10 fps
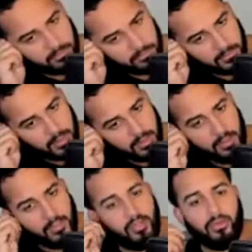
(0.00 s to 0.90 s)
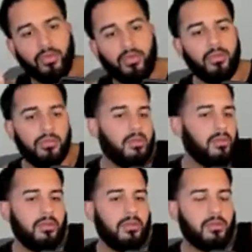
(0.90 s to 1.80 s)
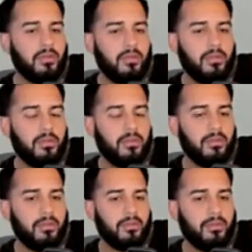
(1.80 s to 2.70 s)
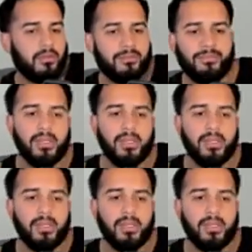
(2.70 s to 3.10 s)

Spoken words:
[no speech]